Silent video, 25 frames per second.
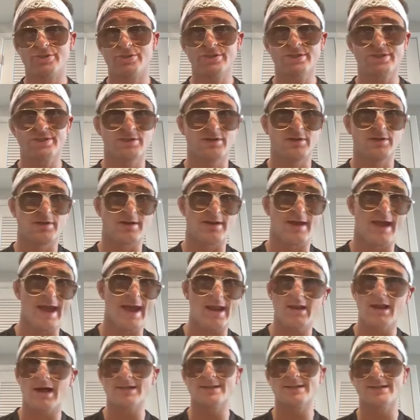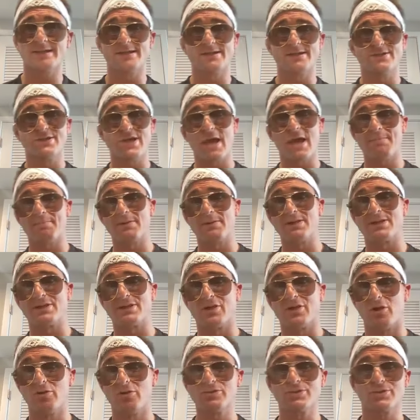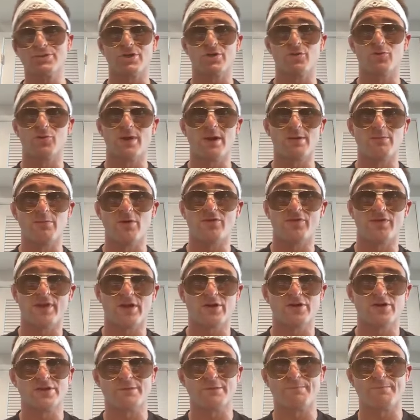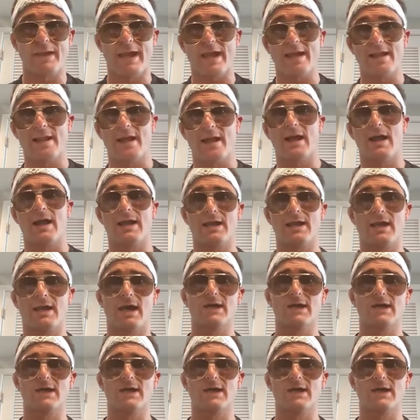just analyzing the Japanese culture when I'm over there in Japan, I,